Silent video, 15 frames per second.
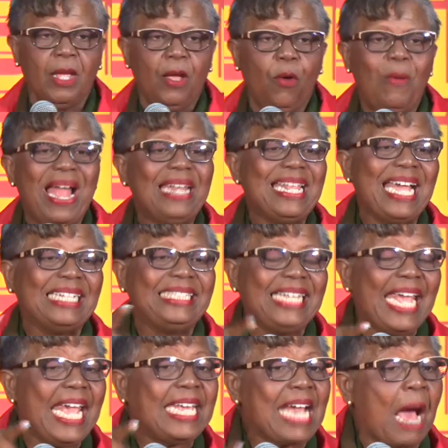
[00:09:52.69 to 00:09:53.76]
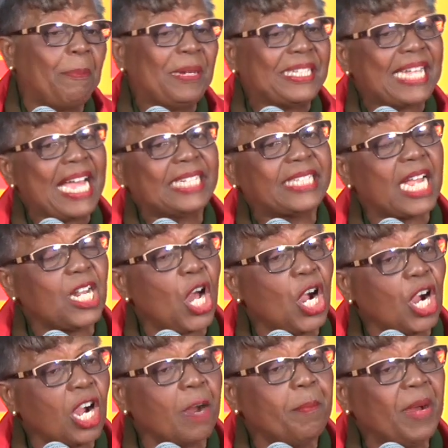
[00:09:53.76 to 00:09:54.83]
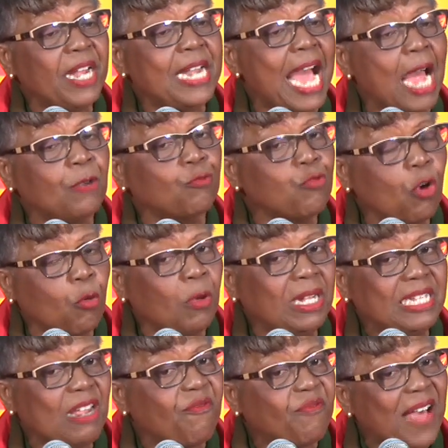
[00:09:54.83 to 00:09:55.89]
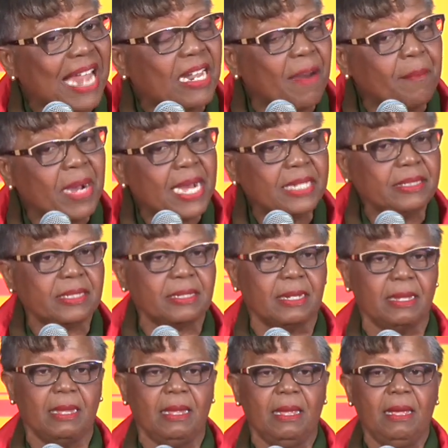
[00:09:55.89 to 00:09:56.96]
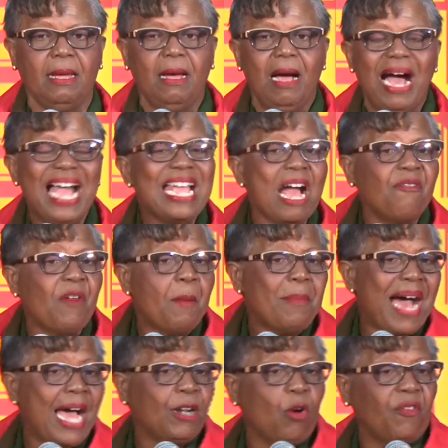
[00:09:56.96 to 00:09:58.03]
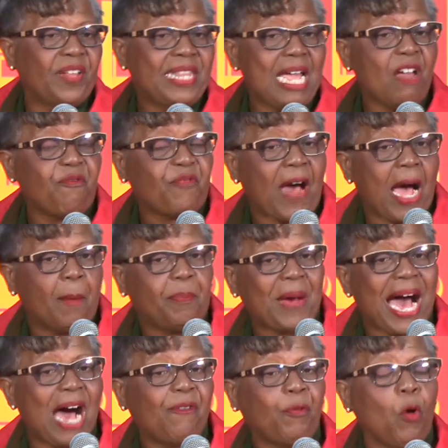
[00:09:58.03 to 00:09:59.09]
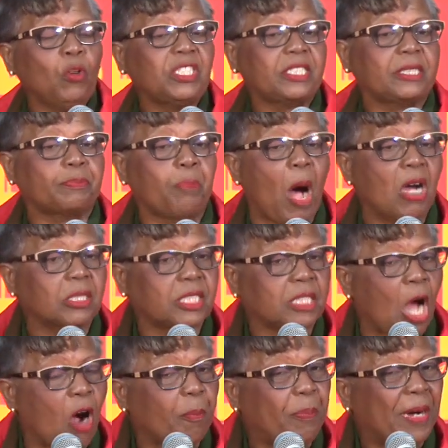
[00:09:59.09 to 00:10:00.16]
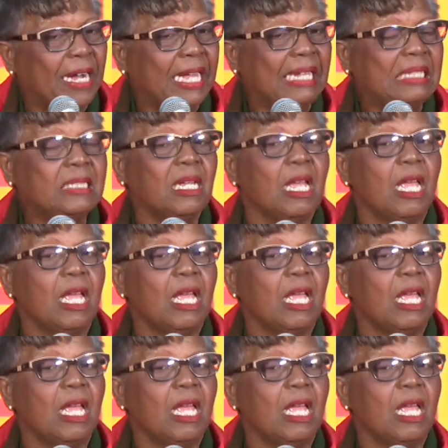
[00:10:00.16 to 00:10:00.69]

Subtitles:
when they decapitated urban and rural development. I have a man over there in Farm Path who stockpiled